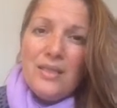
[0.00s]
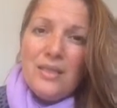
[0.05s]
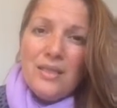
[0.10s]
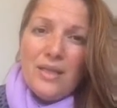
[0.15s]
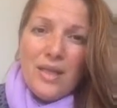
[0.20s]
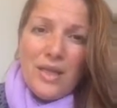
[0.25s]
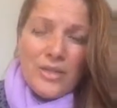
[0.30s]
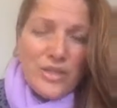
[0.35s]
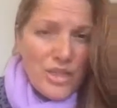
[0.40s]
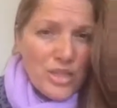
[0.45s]

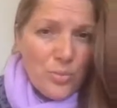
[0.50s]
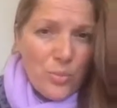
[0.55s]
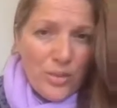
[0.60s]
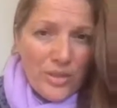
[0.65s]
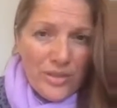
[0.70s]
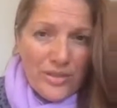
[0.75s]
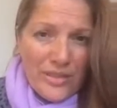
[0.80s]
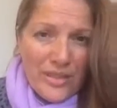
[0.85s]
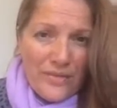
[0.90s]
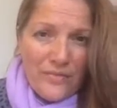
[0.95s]
I just want to
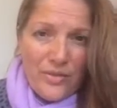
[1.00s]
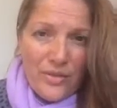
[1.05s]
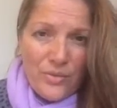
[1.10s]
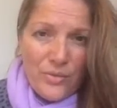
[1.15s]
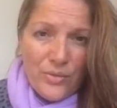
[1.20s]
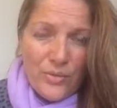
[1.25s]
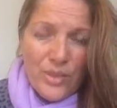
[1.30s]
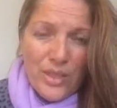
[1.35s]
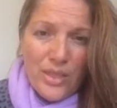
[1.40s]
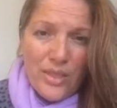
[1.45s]
leave
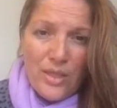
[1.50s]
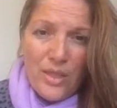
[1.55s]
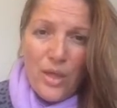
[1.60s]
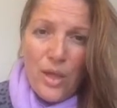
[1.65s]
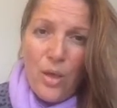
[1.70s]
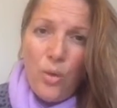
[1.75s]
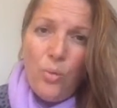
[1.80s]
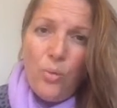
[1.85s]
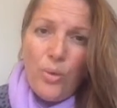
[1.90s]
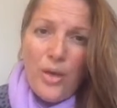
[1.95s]
you
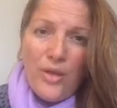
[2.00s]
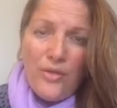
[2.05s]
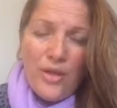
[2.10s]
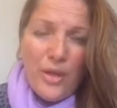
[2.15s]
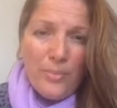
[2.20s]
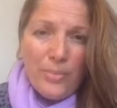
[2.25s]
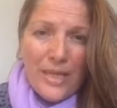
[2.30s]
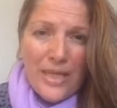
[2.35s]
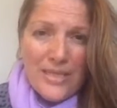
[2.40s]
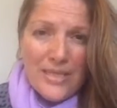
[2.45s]
with a
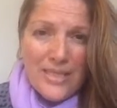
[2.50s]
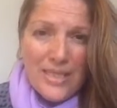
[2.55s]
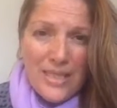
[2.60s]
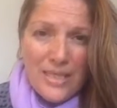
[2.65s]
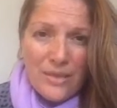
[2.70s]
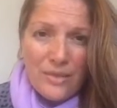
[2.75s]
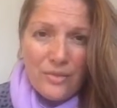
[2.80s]
blessing